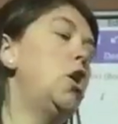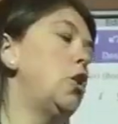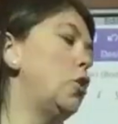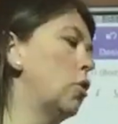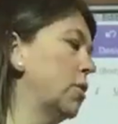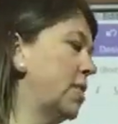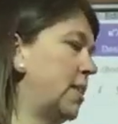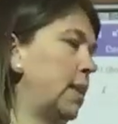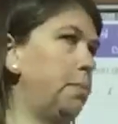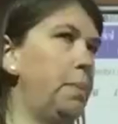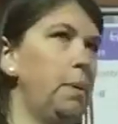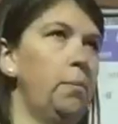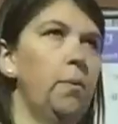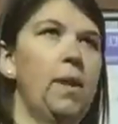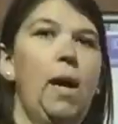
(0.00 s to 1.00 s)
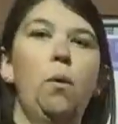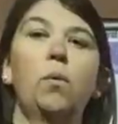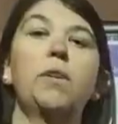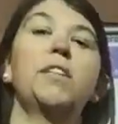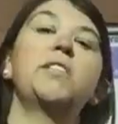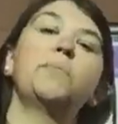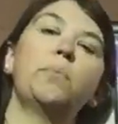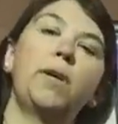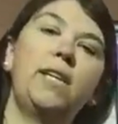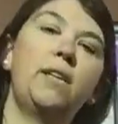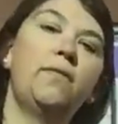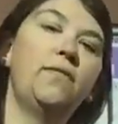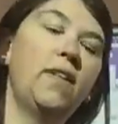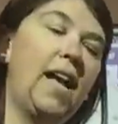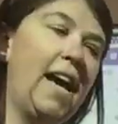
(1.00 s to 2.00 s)
You'll see people that will display
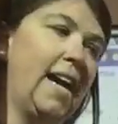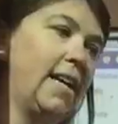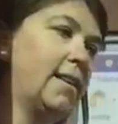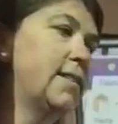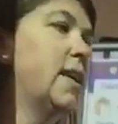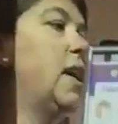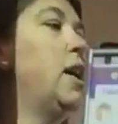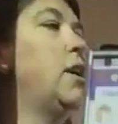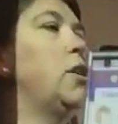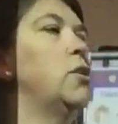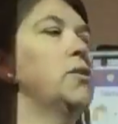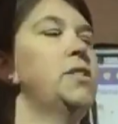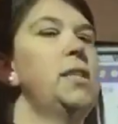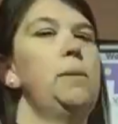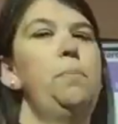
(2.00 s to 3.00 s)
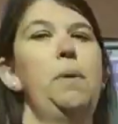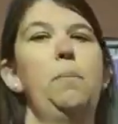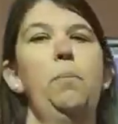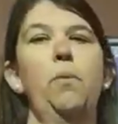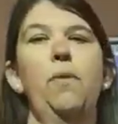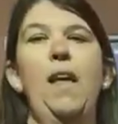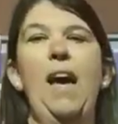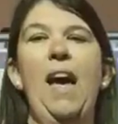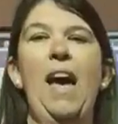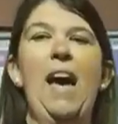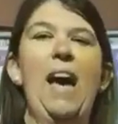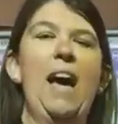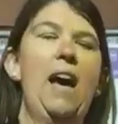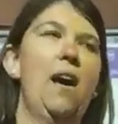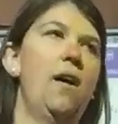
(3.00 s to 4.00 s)
the flags. You'll see people
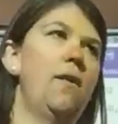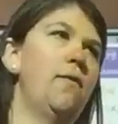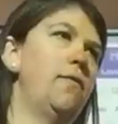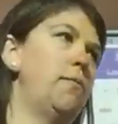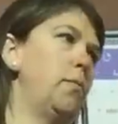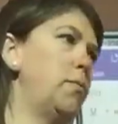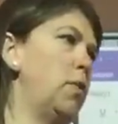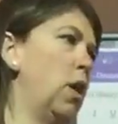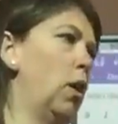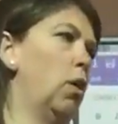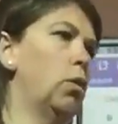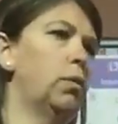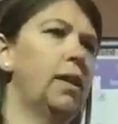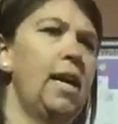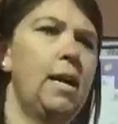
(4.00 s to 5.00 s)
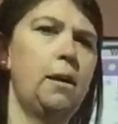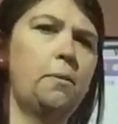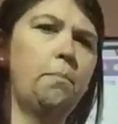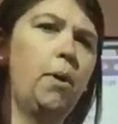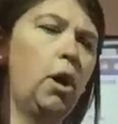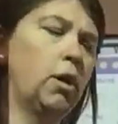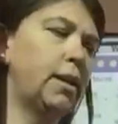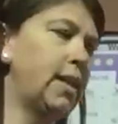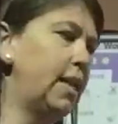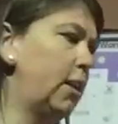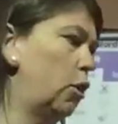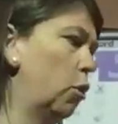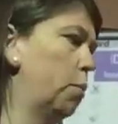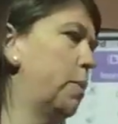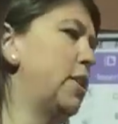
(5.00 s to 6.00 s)
that they'll get bald
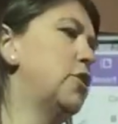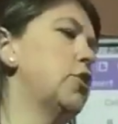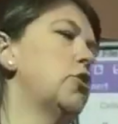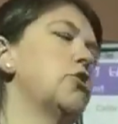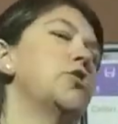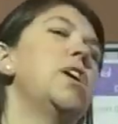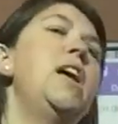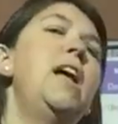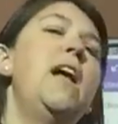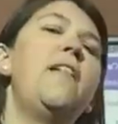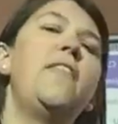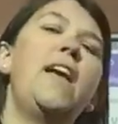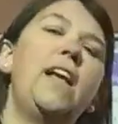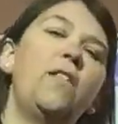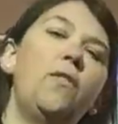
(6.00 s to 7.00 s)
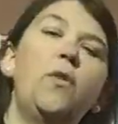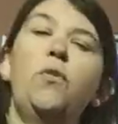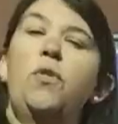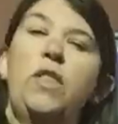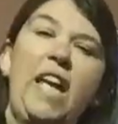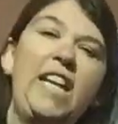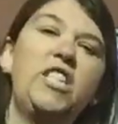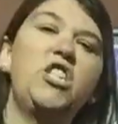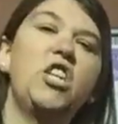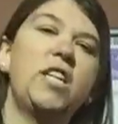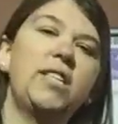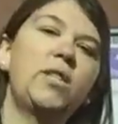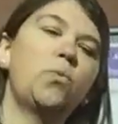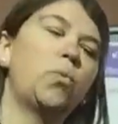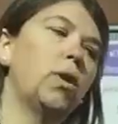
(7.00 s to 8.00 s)
eagle pictures. They
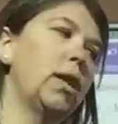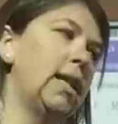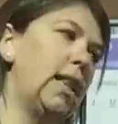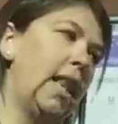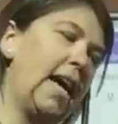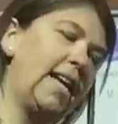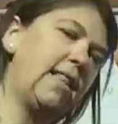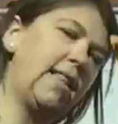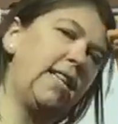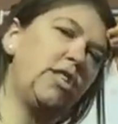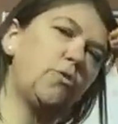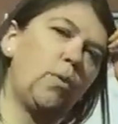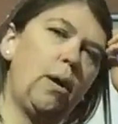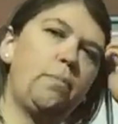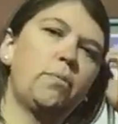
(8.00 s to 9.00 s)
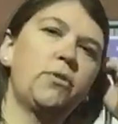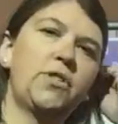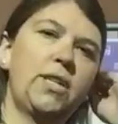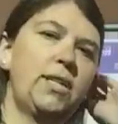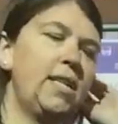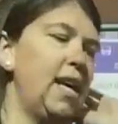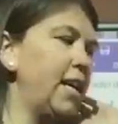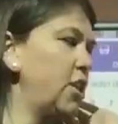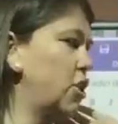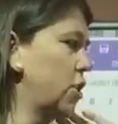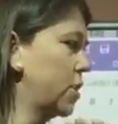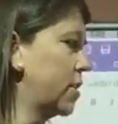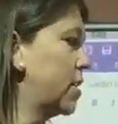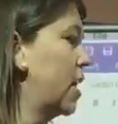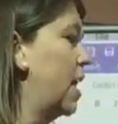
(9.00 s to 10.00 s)
just really like these
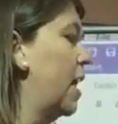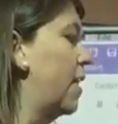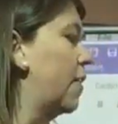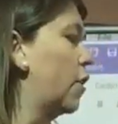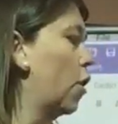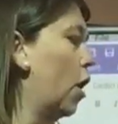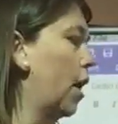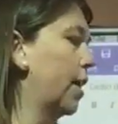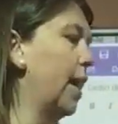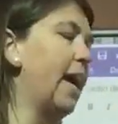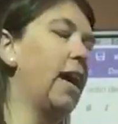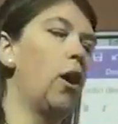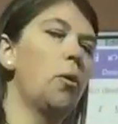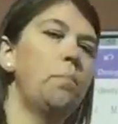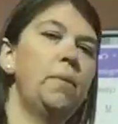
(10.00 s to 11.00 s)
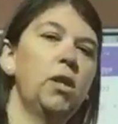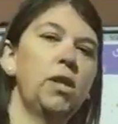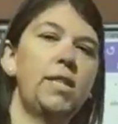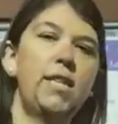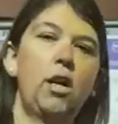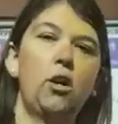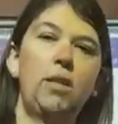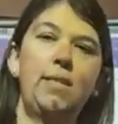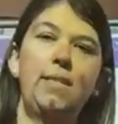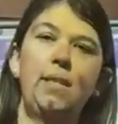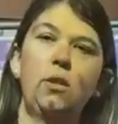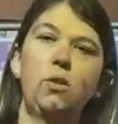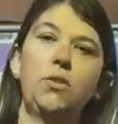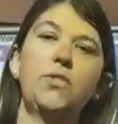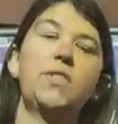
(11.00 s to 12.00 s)
representations. They're on like our military
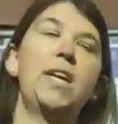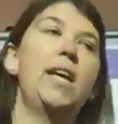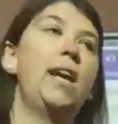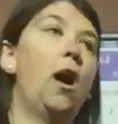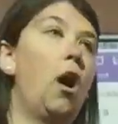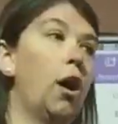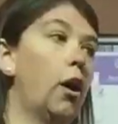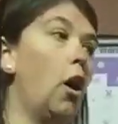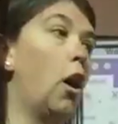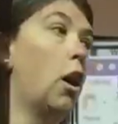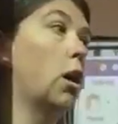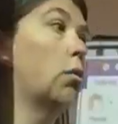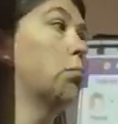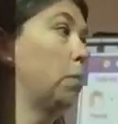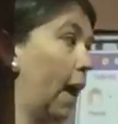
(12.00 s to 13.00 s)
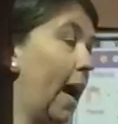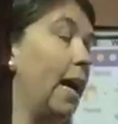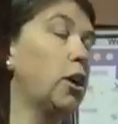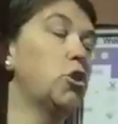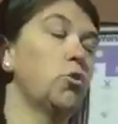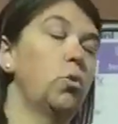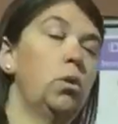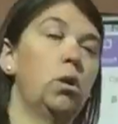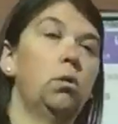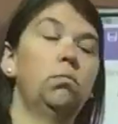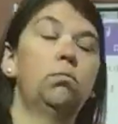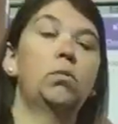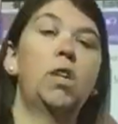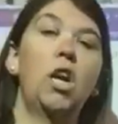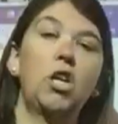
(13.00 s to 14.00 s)
seals and on our
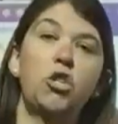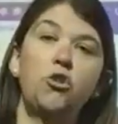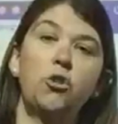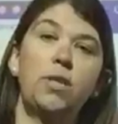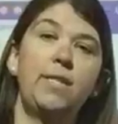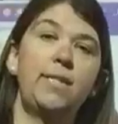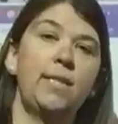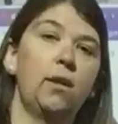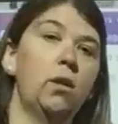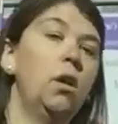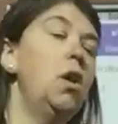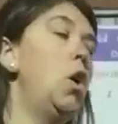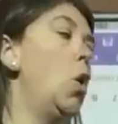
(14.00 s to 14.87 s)
actual country seal.